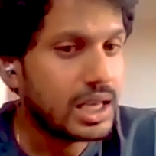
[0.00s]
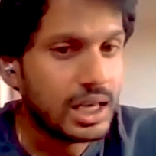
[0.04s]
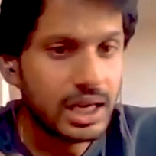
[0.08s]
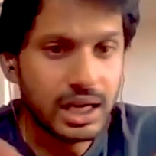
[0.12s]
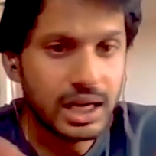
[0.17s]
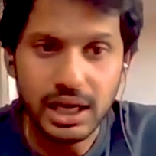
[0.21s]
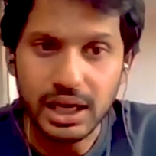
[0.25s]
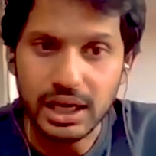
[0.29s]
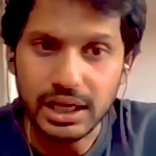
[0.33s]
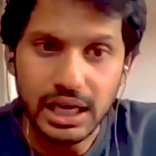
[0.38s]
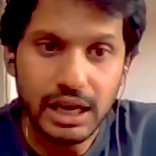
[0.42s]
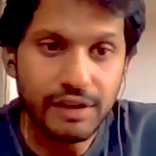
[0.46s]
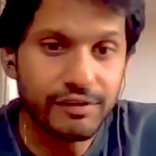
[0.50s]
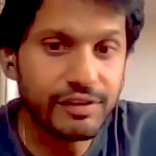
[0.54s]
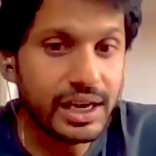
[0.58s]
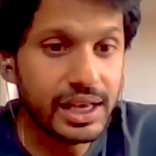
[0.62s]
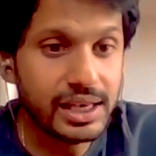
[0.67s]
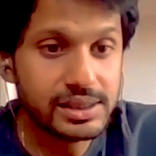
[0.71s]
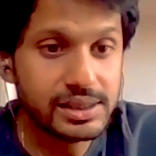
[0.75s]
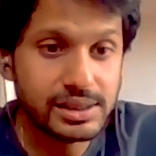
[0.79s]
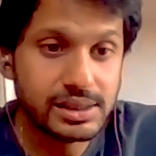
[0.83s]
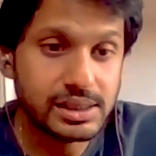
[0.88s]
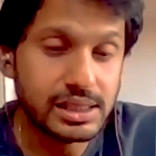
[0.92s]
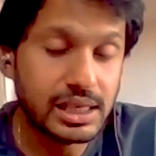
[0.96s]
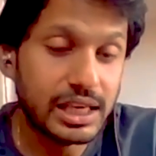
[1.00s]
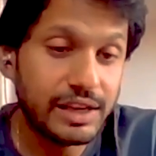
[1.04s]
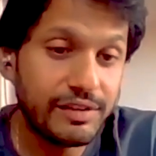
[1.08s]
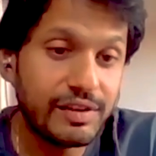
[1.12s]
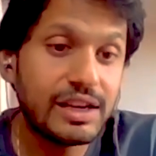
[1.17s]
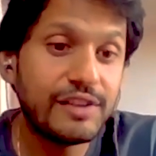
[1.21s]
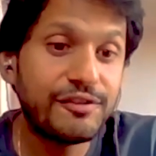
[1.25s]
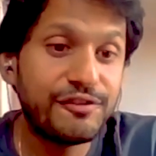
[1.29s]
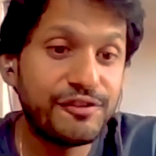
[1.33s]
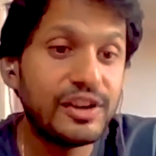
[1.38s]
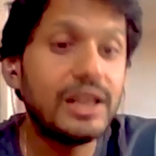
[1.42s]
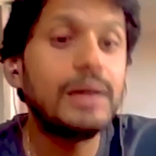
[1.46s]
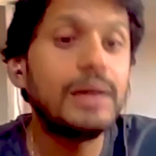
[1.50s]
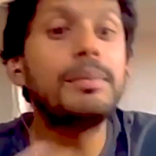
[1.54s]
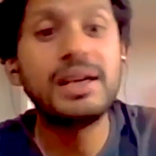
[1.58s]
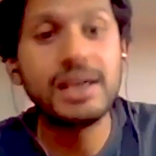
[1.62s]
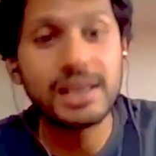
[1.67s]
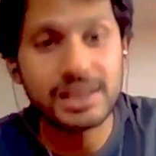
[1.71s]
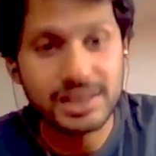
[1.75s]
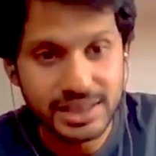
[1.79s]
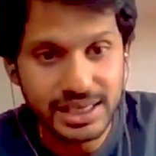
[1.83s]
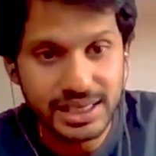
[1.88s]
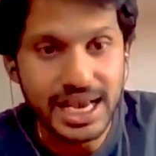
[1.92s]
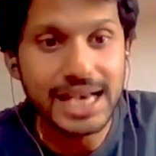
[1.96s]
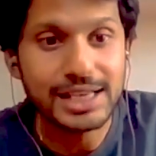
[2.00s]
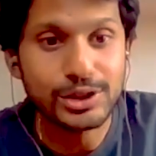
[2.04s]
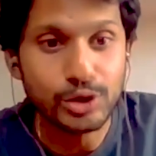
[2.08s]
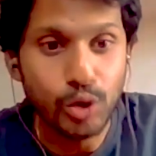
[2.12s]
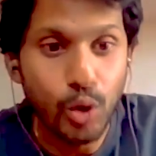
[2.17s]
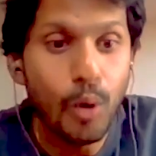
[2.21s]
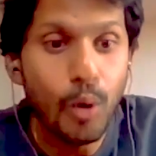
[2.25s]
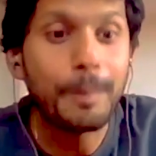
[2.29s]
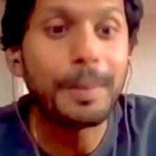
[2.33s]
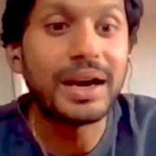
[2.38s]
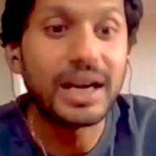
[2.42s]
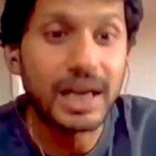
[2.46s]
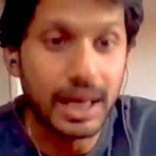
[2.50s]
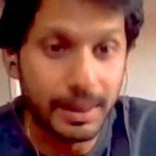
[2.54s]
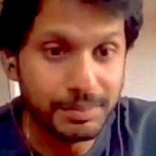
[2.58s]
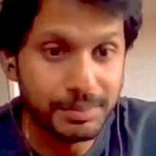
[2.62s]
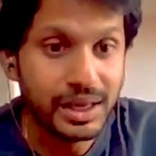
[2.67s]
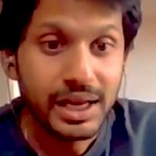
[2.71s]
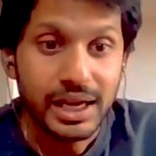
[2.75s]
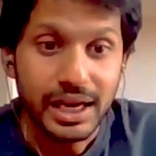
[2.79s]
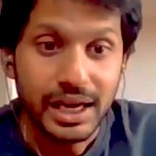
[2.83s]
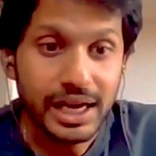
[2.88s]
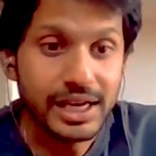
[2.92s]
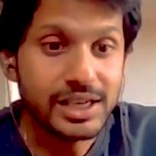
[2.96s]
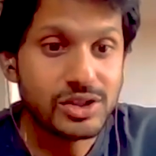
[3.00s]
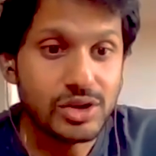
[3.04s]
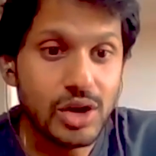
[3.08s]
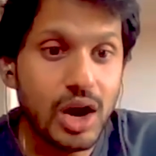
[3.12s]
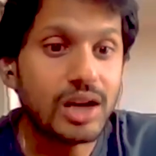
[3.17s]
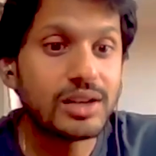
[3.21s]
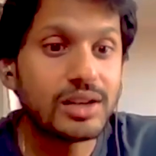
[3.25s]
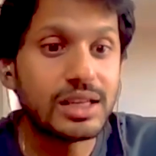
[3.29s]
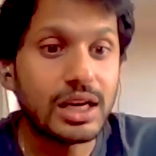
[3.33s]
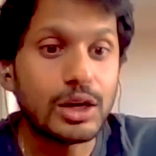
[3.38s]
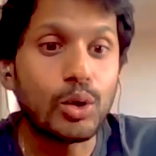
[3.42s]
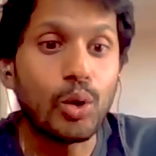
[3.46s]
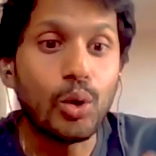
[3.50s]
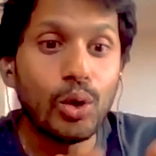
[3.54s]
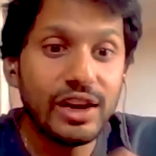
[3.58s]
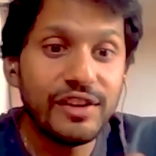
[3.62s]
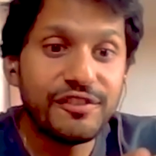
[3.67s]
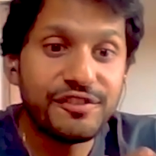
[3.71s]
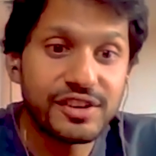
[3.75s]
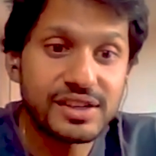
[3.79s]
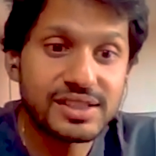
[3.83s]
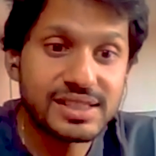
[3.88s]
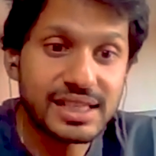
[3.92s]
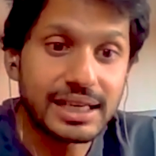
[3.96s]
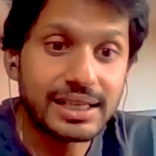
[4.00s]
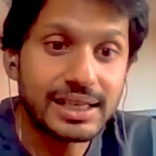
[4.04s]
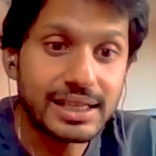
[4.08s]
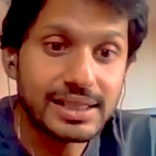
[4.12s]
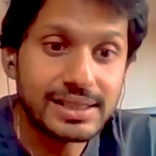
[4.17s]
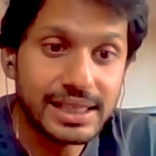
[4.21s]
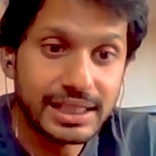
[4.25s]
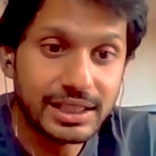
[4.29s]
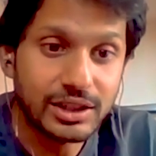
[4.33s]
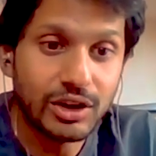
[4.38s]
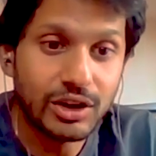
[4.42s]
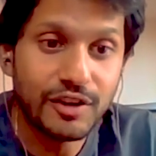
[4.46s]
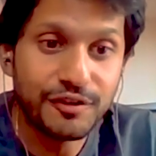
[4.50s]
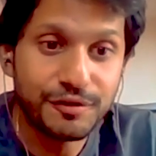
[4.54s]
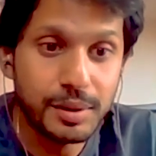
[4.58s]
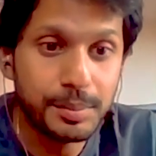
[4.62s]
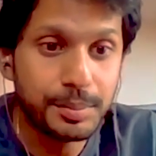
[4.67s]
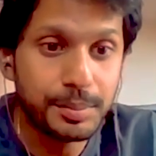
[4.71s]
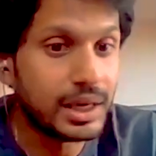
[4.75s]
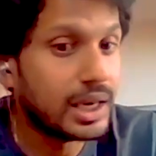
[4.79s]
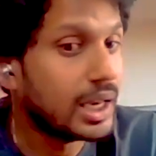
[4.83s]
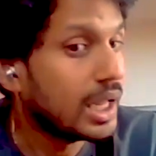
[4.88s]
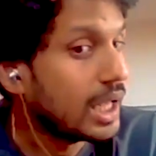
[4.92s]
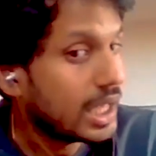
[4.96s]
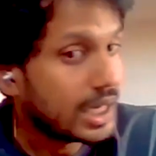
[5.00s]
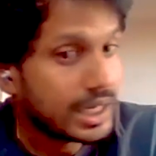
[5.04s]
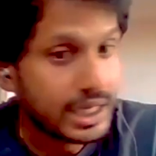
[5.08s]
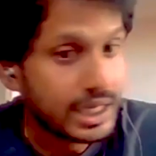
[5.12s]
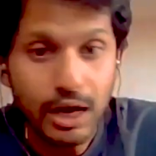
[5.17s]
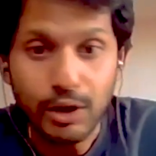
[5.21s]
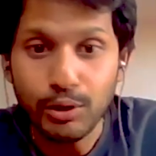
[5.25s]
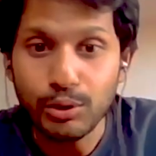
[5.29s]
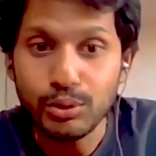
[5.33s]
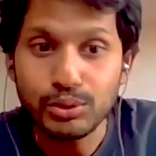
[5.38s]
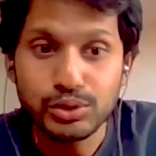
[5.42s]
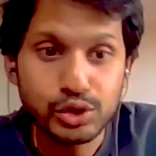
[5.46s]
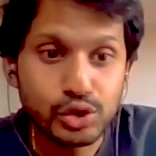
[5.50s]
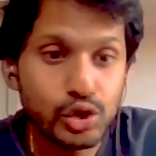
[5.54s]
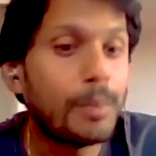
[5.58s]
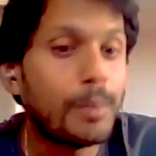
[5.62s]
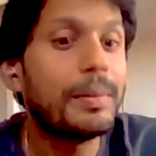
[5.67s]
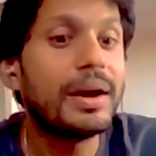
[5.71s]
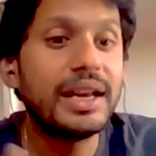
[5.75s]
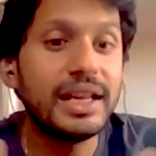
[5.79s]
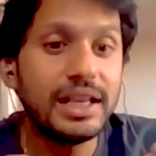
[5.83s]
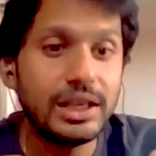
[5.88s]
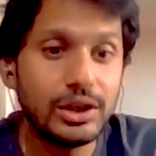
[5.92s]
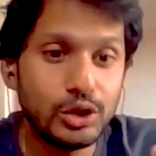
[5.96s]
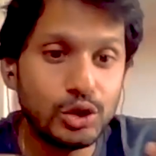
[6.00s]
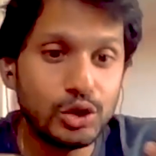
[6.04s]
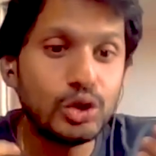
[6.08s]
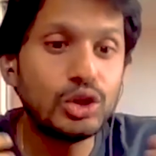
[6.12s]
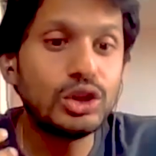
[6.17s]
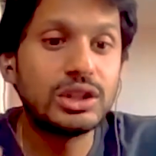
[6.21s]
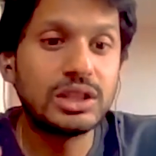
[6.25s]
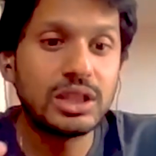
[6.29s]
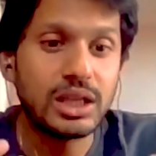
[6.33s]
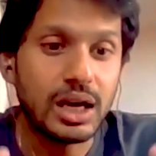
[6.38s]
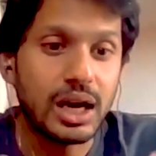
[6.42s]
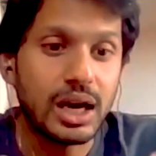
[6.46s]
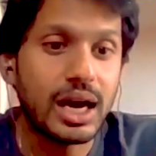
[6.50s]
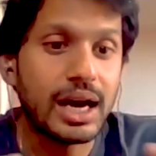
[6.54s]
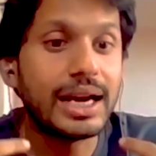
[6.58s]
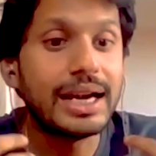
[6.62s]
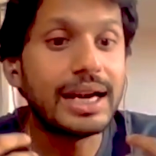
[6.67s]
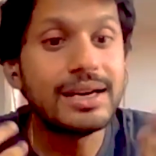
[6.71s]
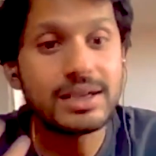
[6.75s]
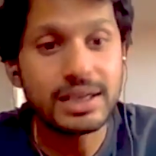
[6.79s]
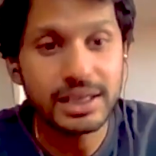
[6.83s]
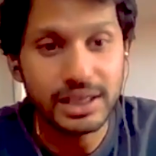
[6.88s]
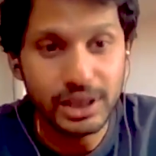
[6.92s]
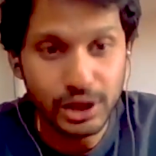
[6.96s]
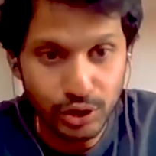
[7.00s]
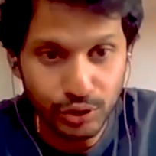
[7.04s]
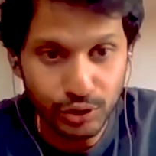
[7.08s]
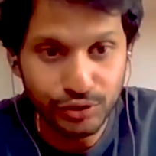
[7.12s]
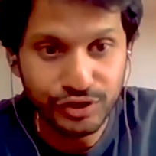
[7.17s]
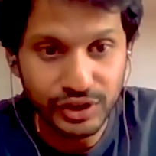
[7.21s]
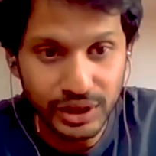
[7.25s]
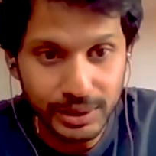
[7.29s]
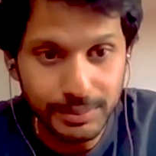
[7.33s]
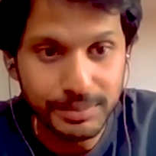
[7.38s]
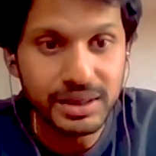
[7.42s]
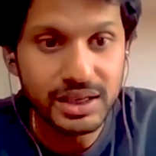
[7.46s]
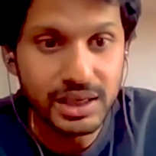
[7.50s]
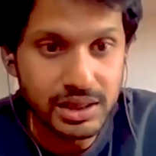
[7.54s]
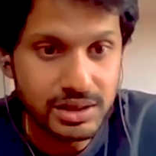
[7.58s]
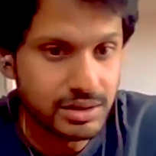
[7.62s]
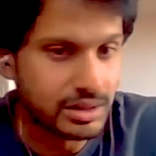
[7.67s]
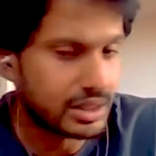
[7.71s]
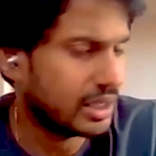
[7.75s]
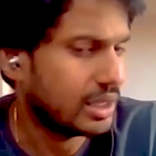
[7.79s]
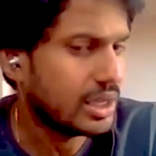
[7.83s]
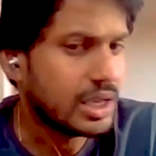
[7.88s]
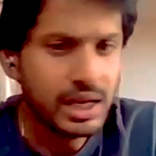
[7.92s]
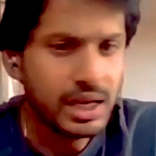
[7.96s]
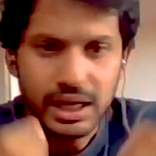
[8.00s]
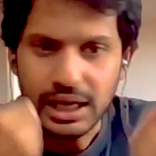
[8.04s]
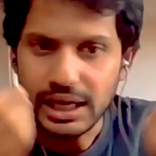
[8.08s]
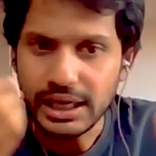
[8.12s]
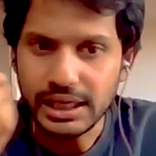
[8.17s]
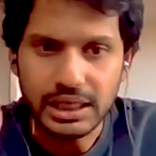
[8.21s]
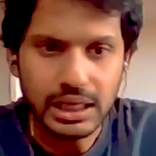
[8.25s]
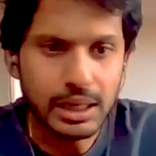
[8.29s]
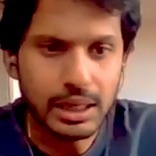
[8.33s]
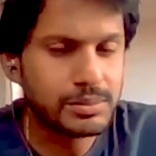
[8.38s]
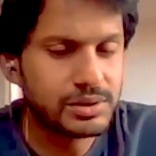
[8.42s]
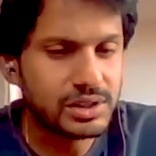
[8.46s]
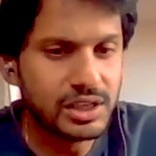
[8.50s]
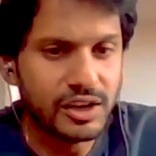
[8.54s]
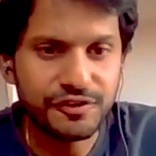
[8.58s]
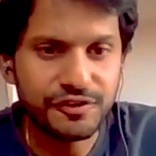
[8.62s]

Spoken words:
Nowadays even film industry has opened up. It's not that only for certain sector of people. Now so many youth are entering into film industry, in terms